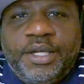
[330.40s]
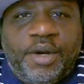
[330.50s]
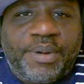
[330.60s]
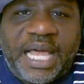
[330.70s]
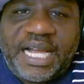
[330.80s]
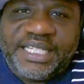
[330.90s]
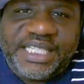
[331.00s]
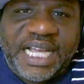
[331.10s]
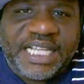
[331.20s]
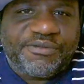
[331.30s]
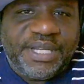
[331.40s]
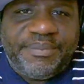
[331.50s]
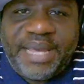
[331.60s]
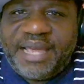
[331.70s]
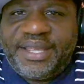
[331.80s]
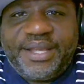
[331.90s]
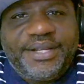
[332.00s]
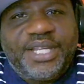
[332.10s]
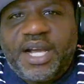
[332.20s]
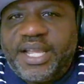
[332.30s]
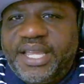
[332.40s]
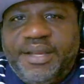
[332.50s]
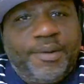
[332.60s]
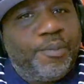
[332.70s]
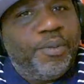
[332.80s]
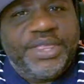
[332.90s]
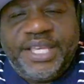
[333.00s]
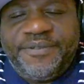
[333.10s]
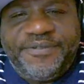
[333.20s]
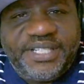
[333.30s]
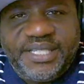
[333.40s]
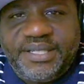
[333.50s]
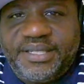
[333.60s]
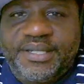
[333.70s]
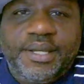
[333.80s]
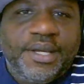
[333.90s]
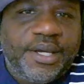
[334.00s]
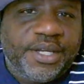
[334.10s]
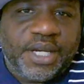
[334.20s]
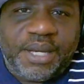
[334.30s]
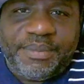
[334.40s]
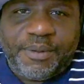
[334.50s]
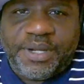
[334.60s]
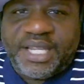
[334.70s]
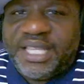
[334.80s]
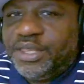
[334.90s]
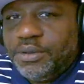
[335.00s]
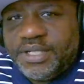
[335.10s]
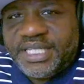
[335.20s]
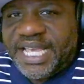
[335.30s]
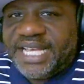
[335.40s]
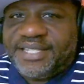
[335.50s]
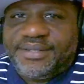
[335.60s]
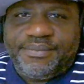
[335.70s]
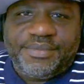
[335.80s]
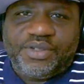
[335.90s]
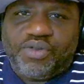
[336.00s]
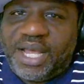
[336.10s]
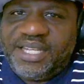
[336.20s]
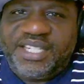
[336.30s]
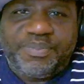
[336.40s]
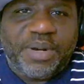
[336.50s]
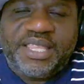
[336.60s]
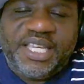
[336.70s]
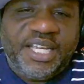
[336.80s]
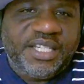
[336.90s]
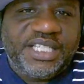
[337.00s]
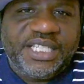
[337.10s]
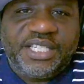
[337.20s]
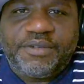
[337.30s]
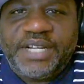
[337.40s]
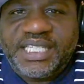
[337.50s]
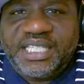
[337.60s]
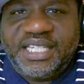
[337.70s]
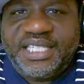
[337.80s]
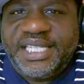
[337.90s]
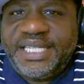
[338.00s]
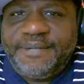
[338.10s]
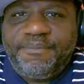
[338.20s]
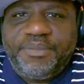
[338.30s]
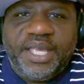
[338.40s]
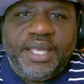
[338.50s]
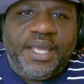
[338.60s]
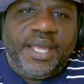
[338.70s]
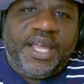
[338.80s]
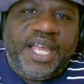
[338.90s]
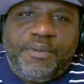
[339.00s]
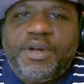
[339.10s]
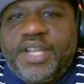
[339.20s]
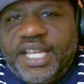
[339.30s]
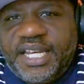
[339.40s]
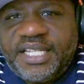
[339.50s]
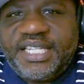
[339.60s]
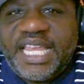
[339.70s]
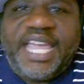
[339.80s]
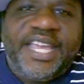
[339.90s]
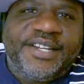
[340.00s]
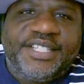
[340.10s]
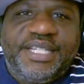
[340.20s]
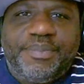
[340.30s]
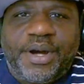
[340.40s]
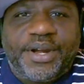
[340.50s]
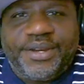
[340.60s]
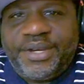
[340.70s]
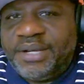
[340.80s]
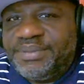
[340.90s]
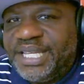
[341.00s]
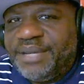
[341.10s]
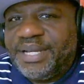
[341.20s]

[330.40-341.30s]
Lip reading: Blocking shots, rebounding, dunking with emphasis. You know what I mean? With enthusiasm, trying to spread the energy to the rest of the team. And we're going to get into that energy part. You know what I'm saying?